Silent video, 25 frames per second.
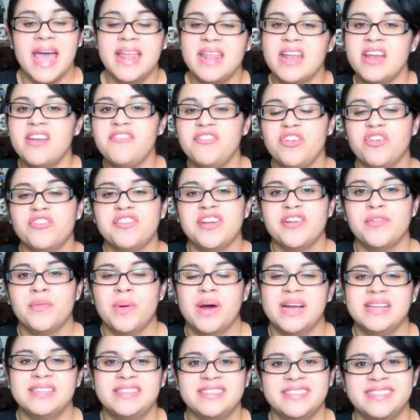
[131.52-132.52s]
And then if you
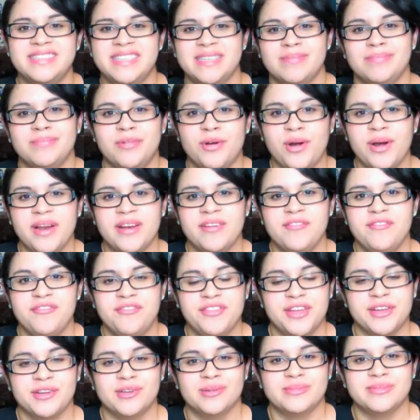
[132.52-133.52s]
rewind to the Tim Burton
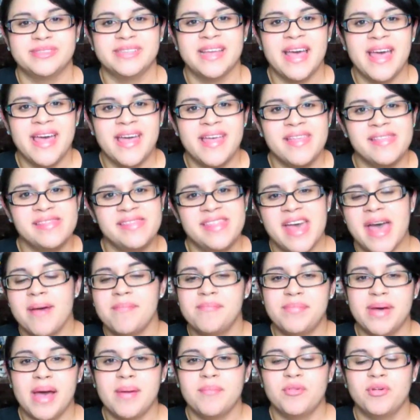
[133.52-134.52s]
films,
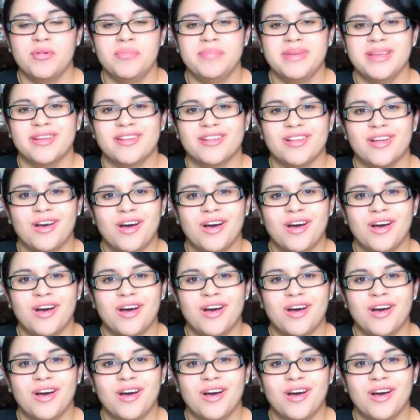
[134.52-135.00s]
that Batmobile